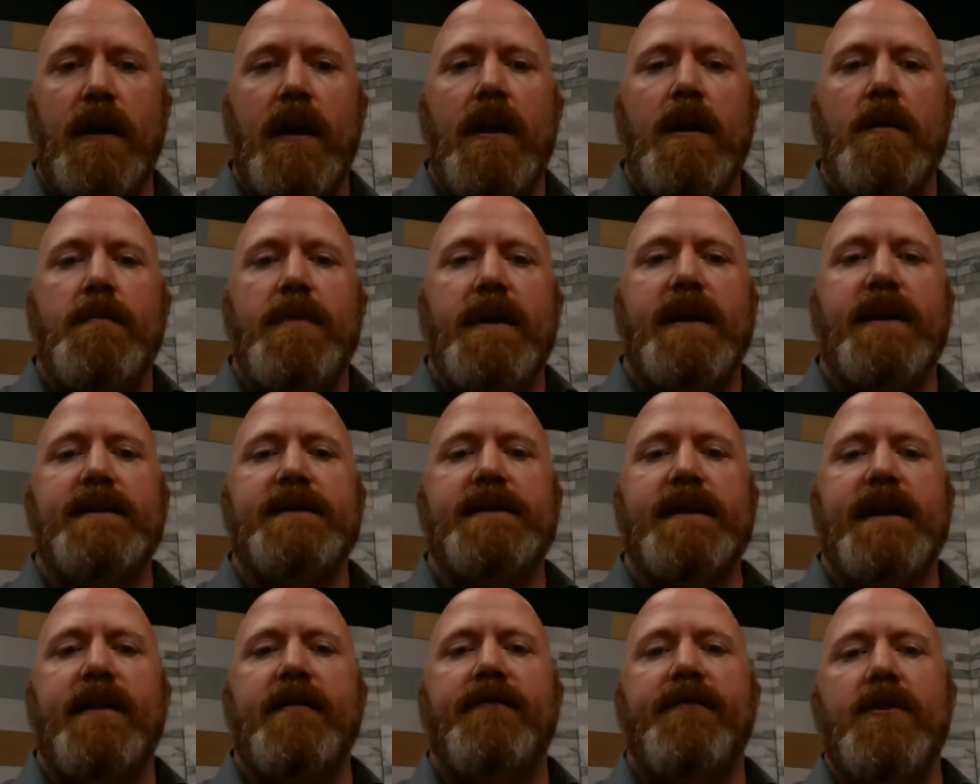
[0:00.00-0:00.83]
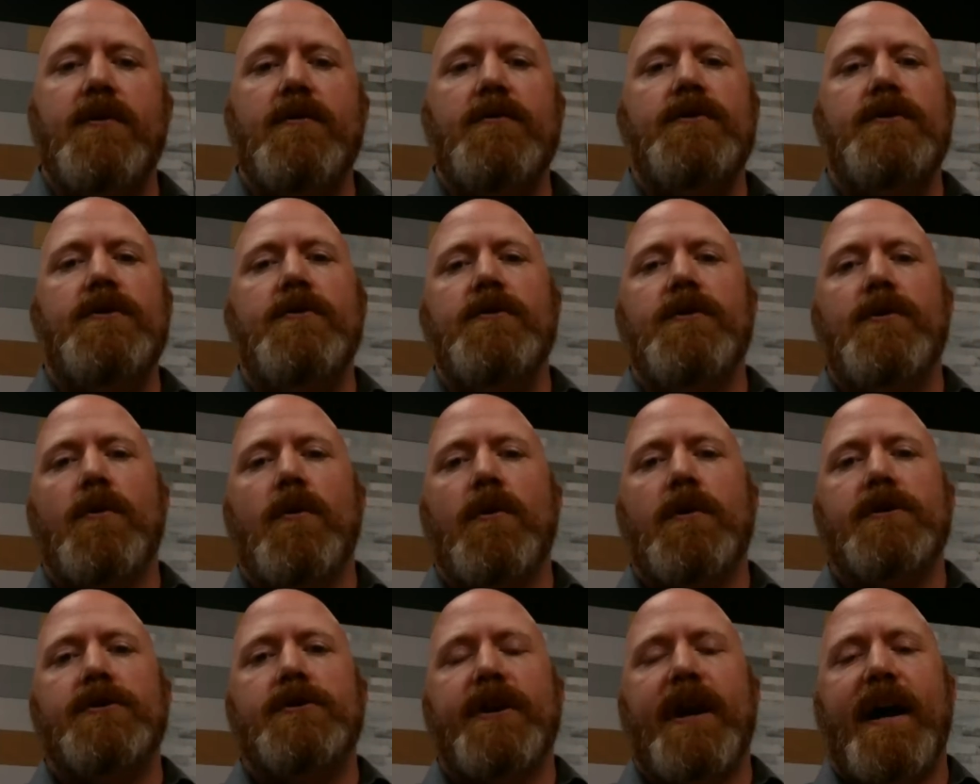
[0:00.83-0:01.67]
Because if you do
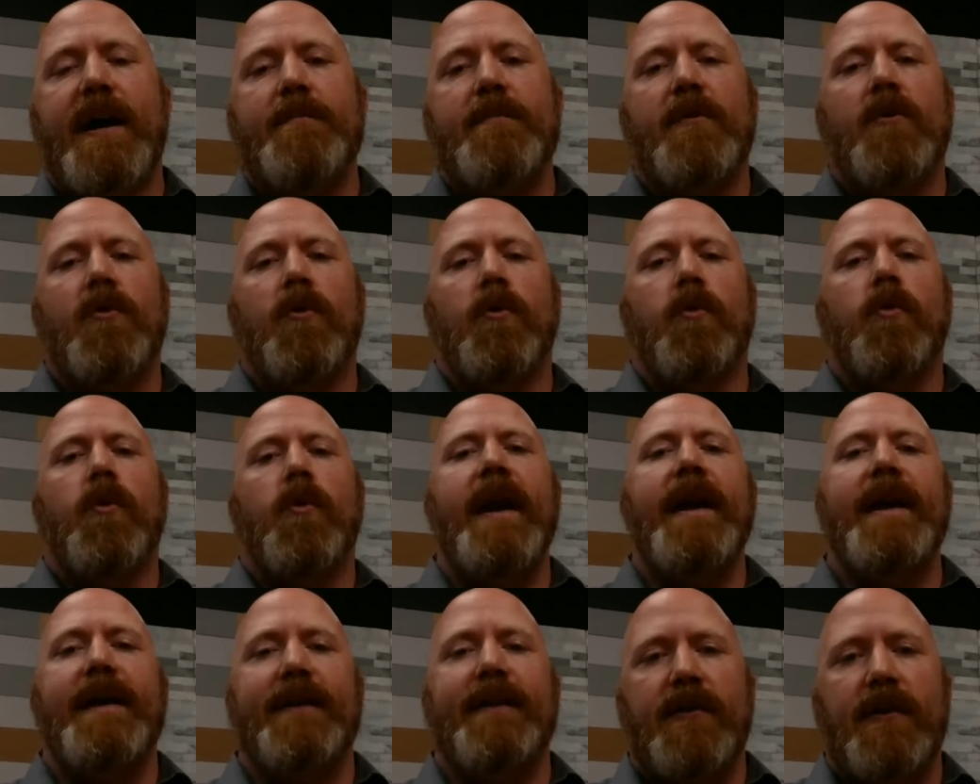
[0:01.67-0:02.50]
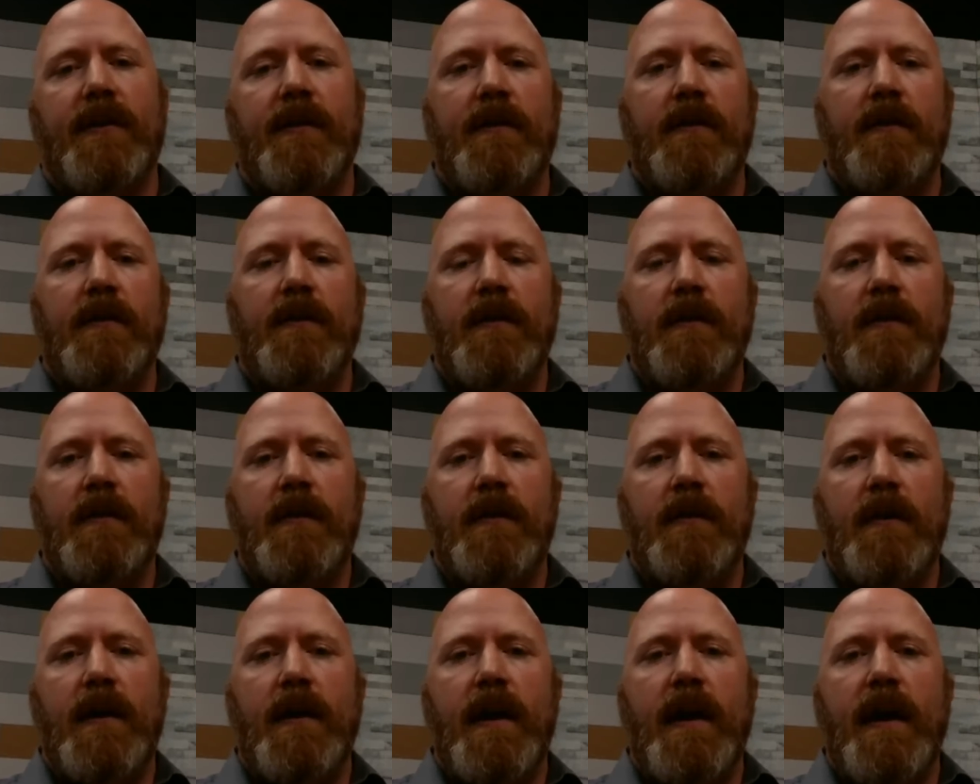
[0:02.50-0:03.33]
your job great
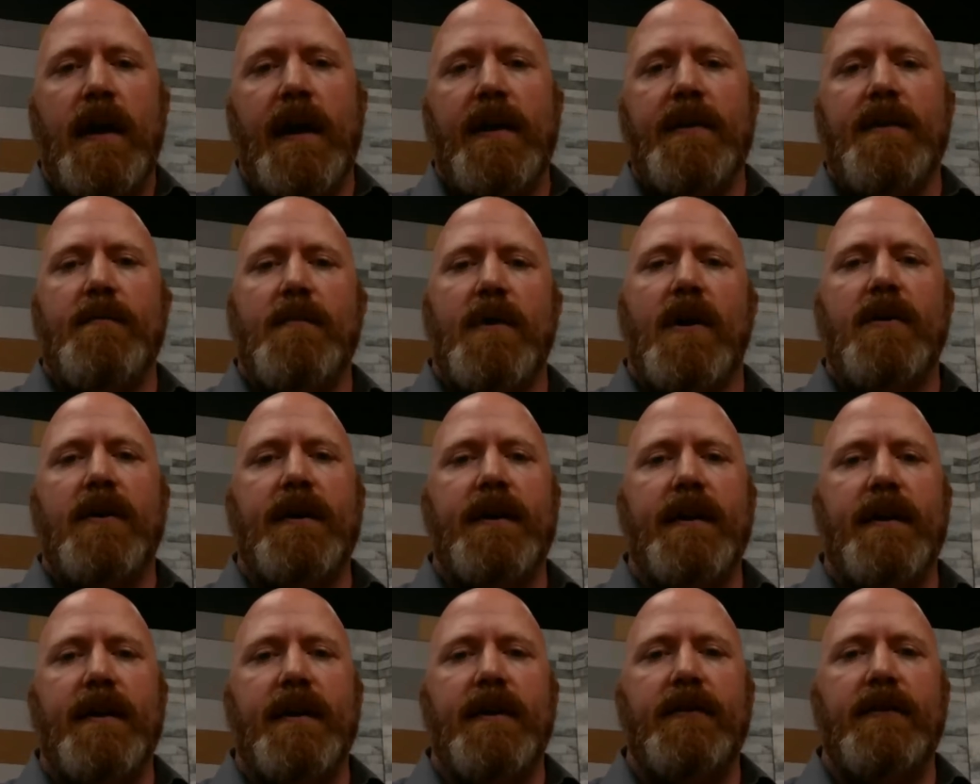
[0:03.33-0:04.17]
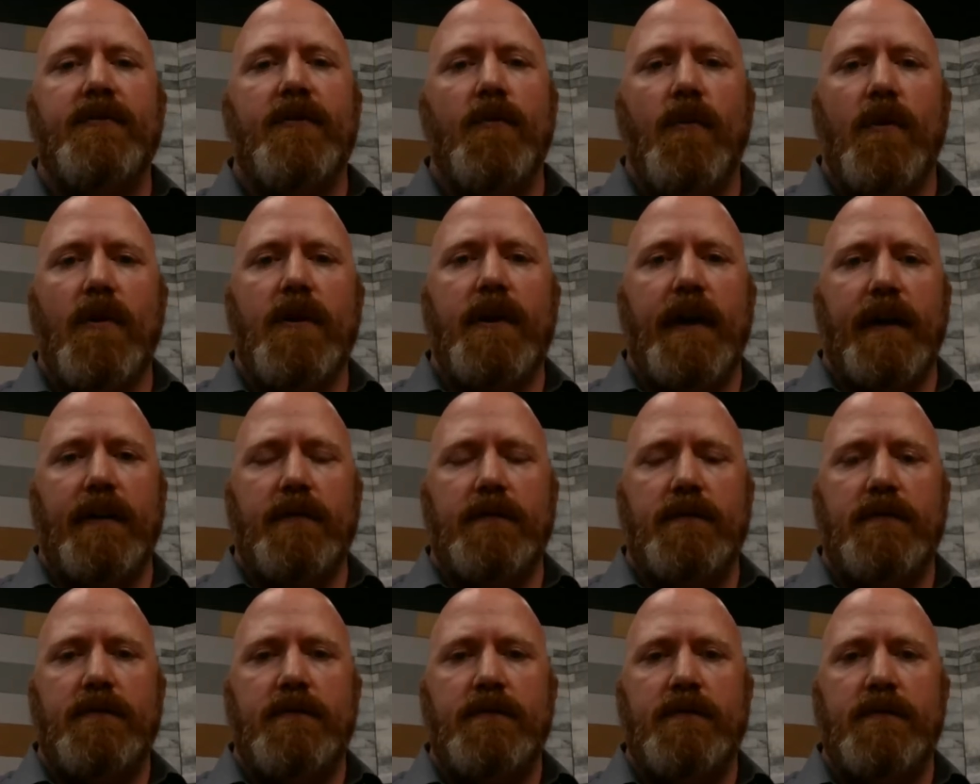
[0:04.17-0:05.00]
and marketing isn't working,
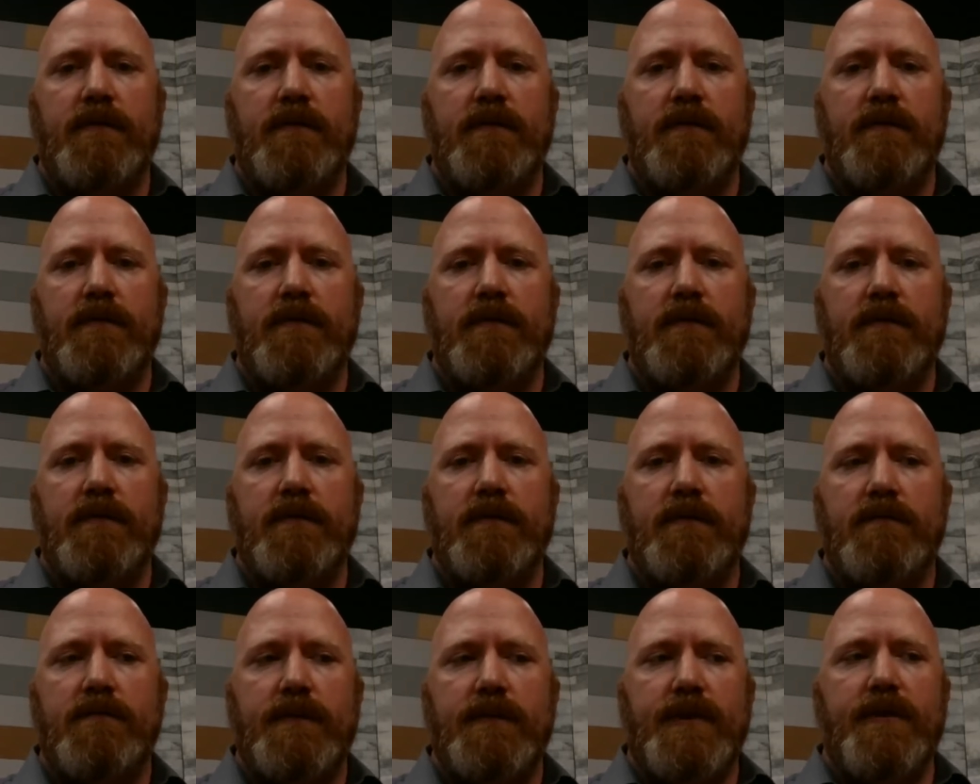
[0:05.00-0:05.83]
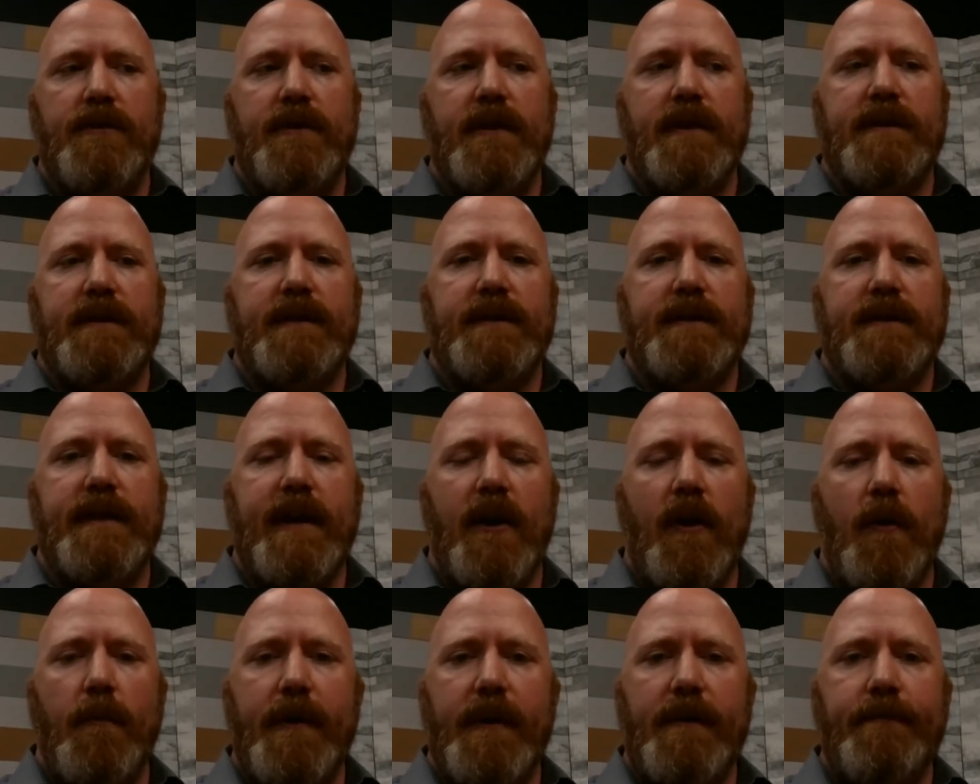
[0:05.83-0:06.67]
do you get to stay
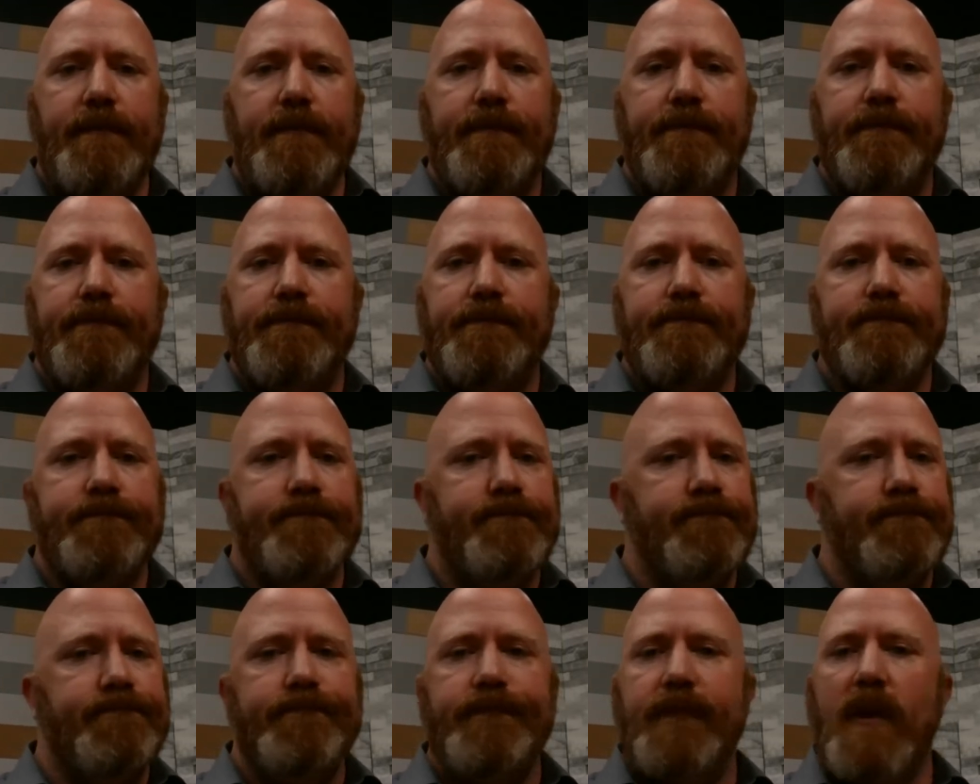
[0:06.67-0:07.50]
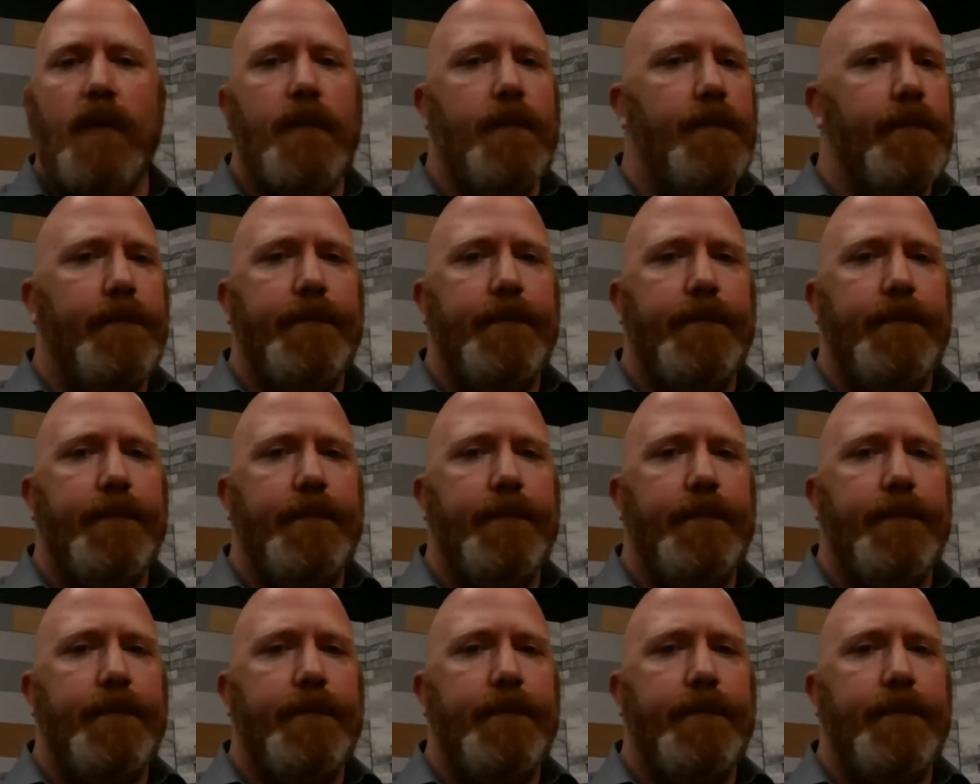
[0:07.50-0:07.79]
open? Nope.